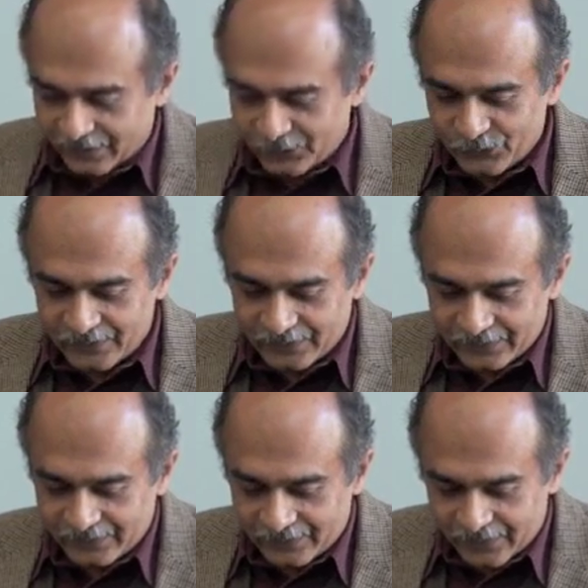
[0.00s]
I don't
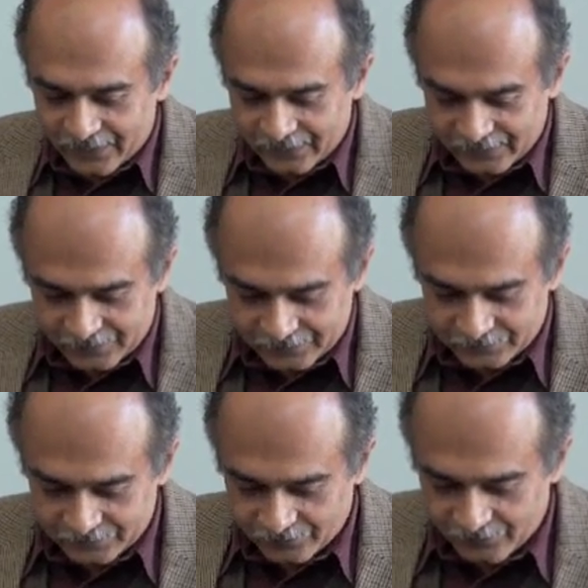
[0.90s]
think that I
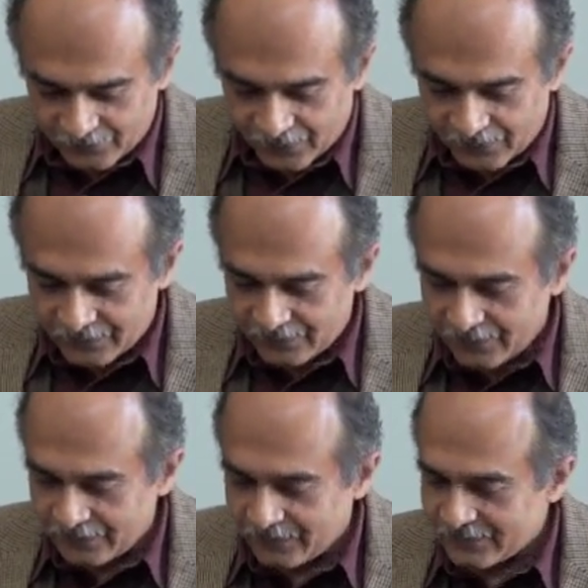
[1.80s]

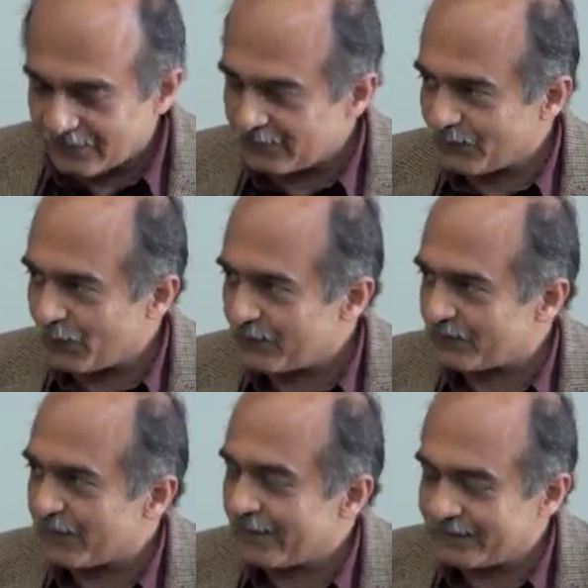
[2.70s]
deserve all
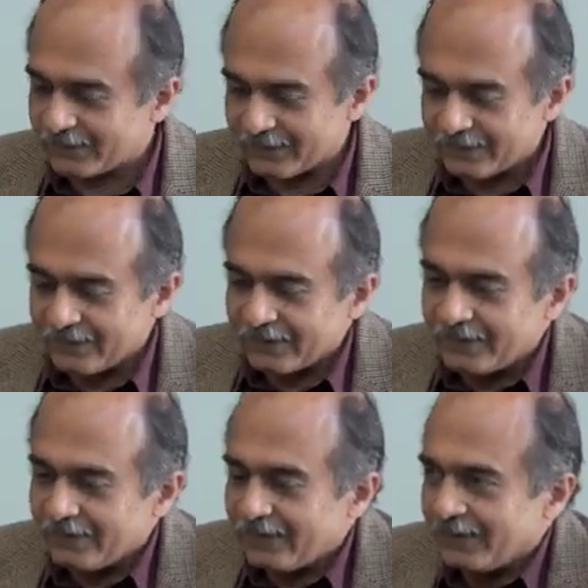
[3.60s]
of that,
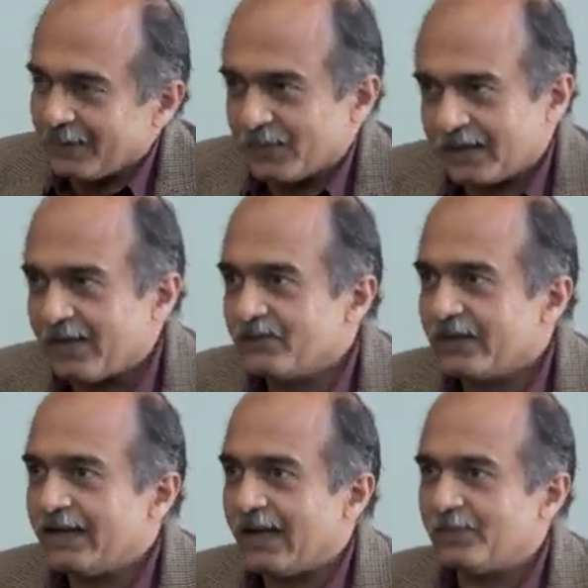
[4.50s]
but I'm
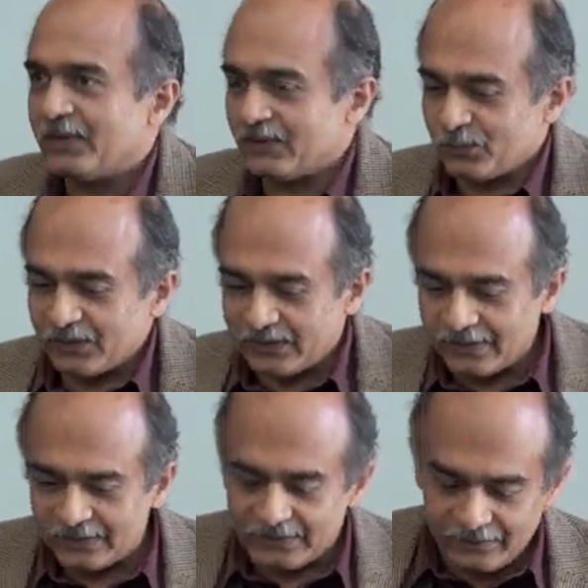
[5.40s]
very happy to be
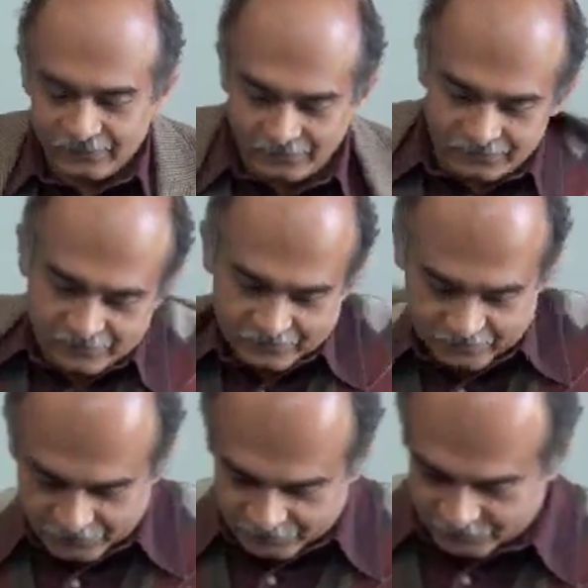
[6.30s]
here
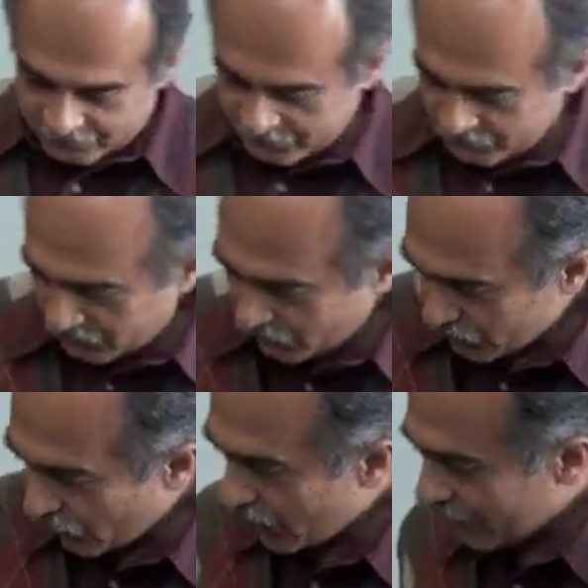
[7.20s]
to
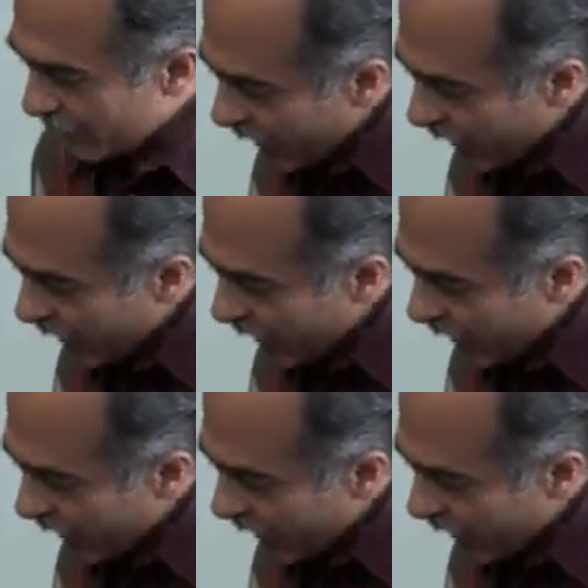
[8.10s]
talk